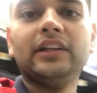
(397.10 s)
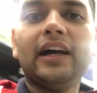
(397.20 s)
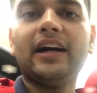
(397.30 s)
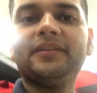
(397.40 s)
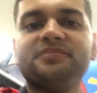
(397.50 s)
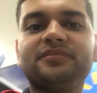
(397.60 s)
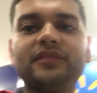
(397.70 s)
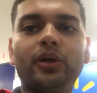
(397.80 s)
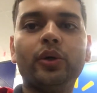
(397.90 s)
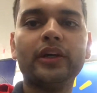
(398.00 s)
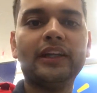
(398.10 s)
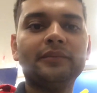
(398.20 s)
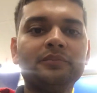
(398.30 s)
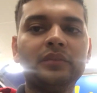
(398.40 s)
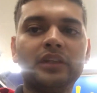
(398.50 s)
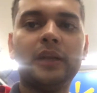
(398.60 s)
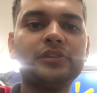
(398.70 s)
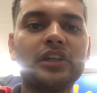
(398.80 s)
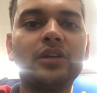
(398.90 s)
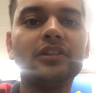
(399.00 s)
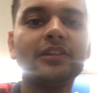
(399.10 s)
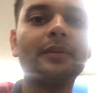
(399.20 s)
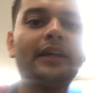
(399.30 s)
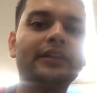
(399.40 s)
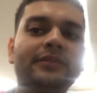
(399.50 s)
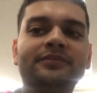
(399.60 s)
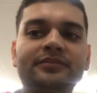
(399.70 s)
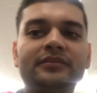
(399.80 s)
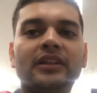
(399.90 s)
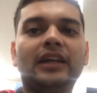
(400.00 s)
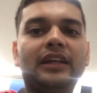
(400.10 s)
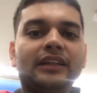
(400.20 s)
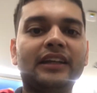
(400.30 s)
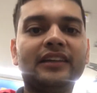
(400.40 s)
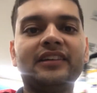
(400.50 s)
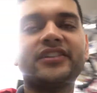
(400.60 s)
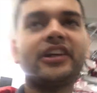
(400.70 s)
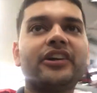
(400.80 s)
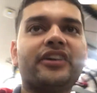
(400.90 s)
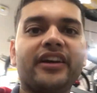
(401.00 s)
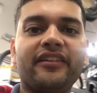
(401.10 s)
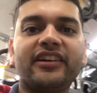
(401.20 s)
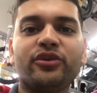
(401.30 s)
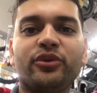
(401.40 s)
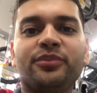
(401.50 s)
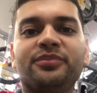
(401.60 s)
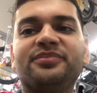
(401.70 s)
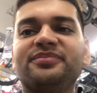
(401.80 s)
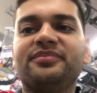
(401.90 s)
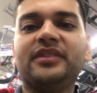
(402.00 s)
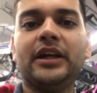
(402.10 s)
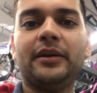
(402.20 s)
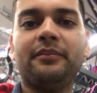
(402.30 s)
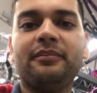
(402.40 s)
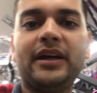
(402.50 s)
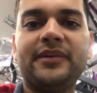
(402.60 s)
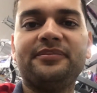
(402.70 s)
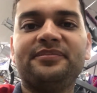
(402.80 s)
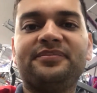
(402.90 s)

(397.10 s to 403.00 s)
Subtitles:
Yeah. Okay then, let me check out this bike and then start driving to home. Yeah, bye.